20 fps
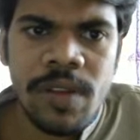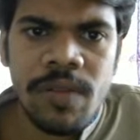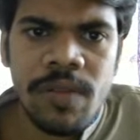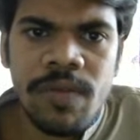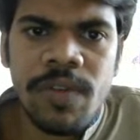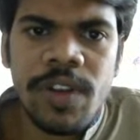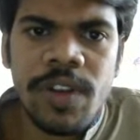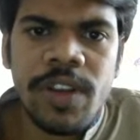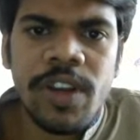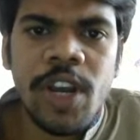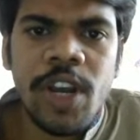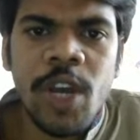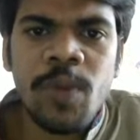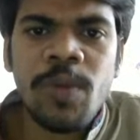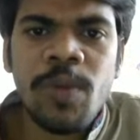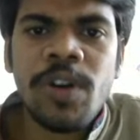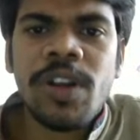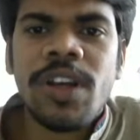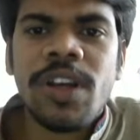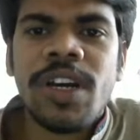Which
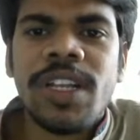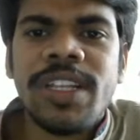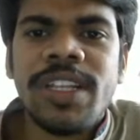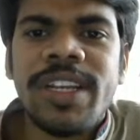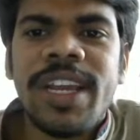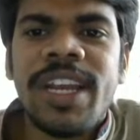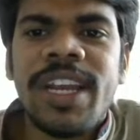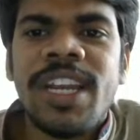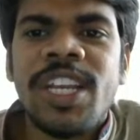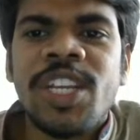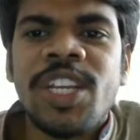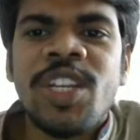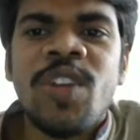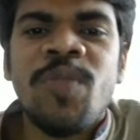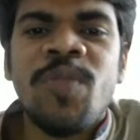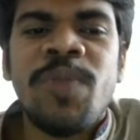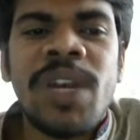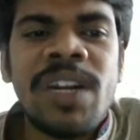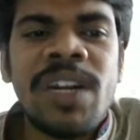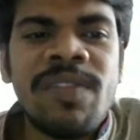hormone causes dilation
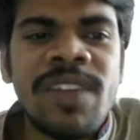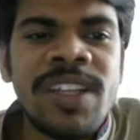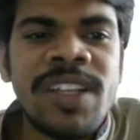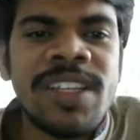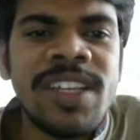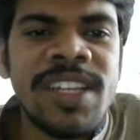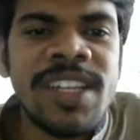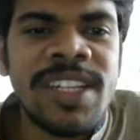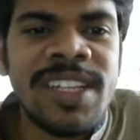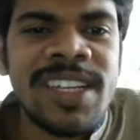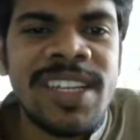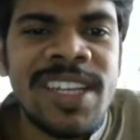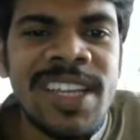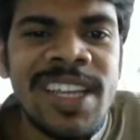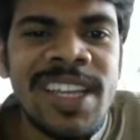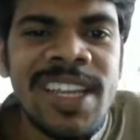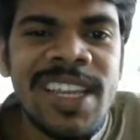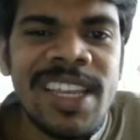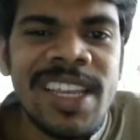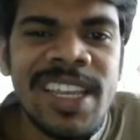of blood vessels,
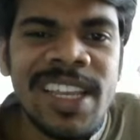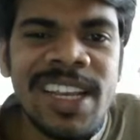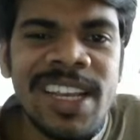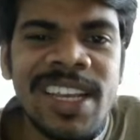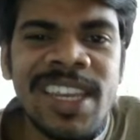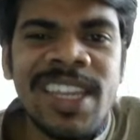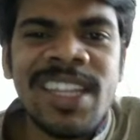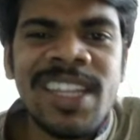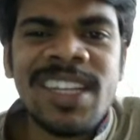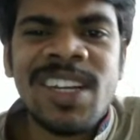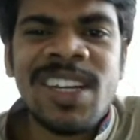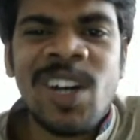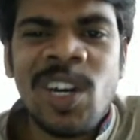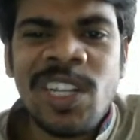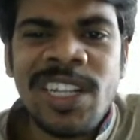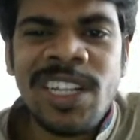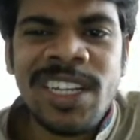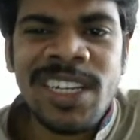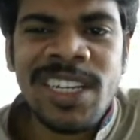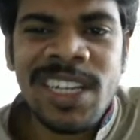increased
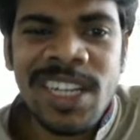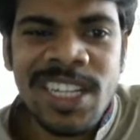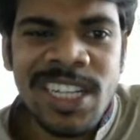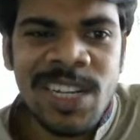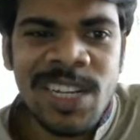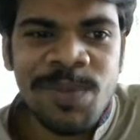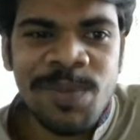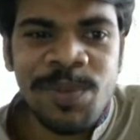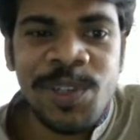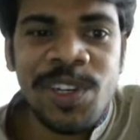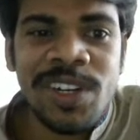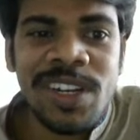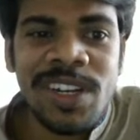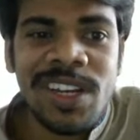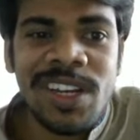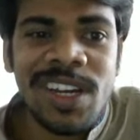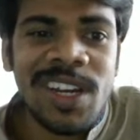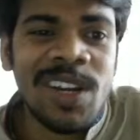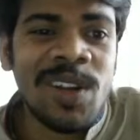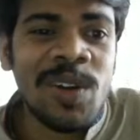oxygen
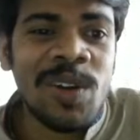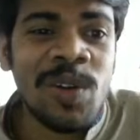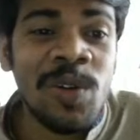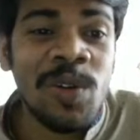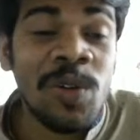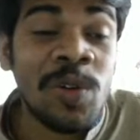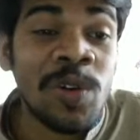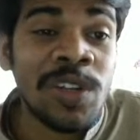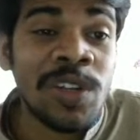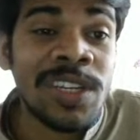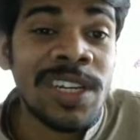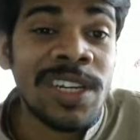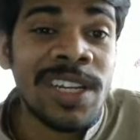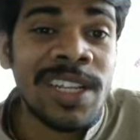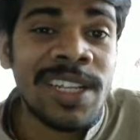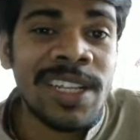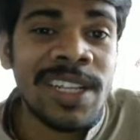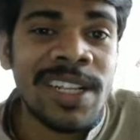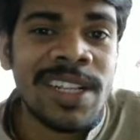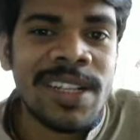consumption and
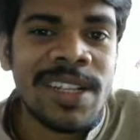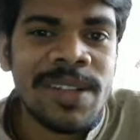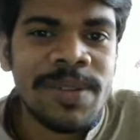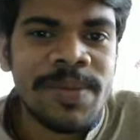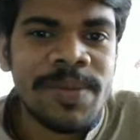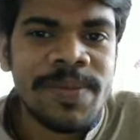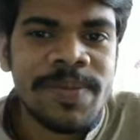glucogenesis?